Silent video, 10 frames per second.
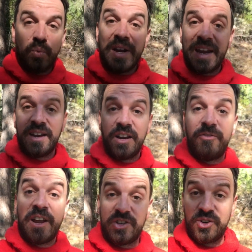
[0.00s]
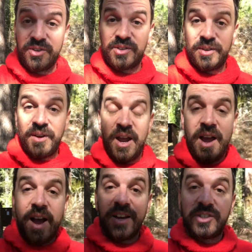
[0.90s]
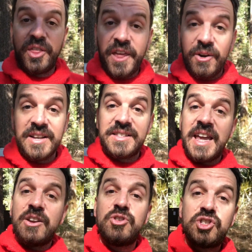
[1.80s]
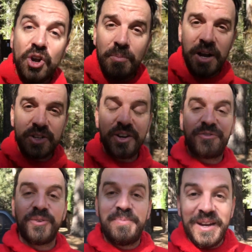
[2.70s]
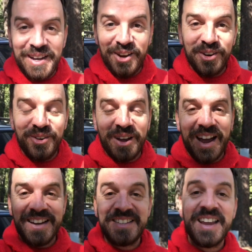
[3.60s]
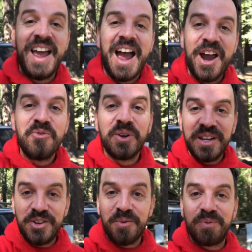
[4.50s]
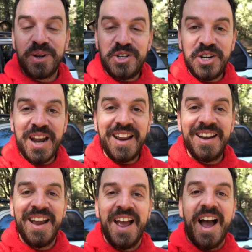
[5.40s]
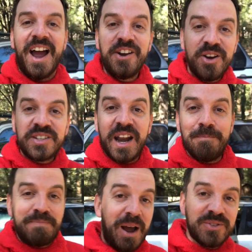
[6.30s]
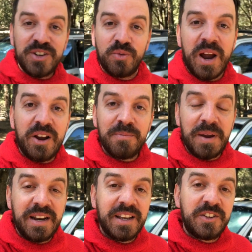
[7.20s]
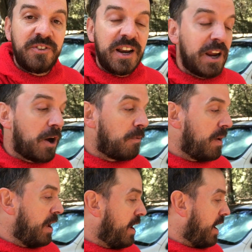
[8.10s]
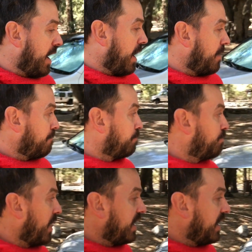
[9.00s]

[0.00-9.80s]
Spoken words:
weekend adventures. So there it is. Thank you so much for being here, you guys. I really do appreciate it. I know I was kind of bouncing around a bit in this video, but